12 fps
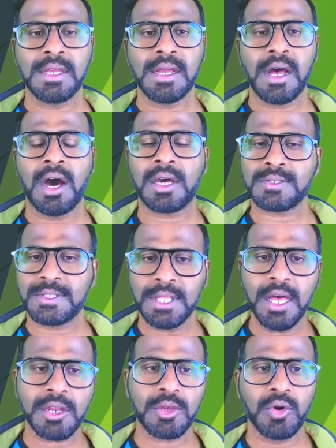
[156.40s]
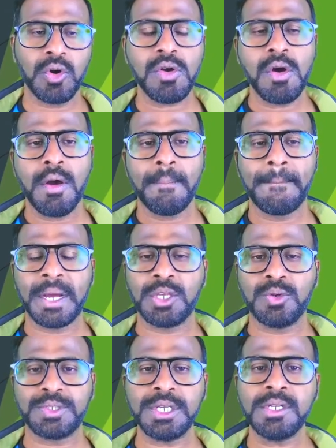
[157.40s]
or scenario by
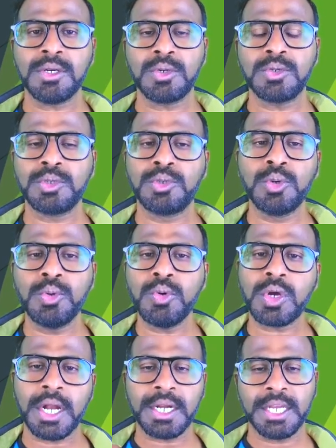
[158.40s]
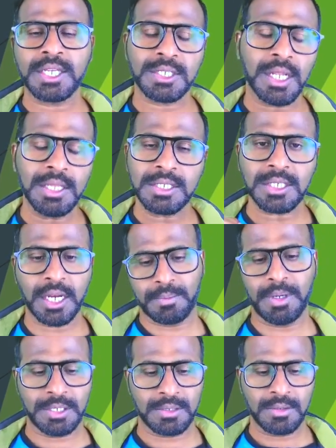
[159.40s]
using do conditional
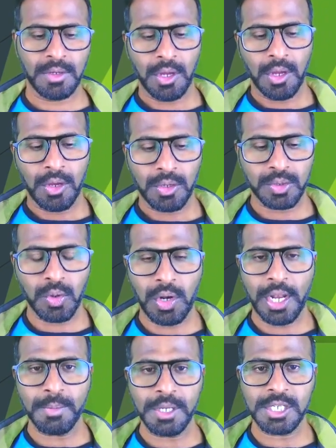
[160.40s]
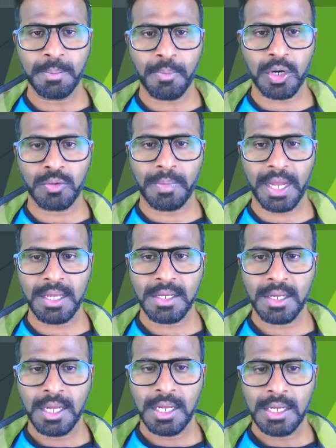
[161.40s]
statements. So let me jump onto my
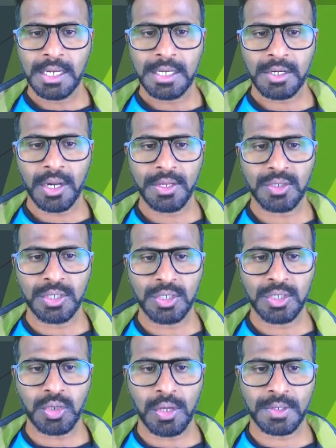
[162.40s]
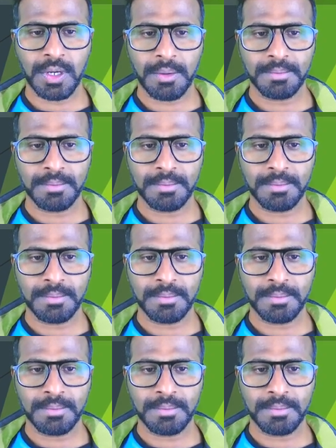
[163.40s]
TRICENTIS Tosca.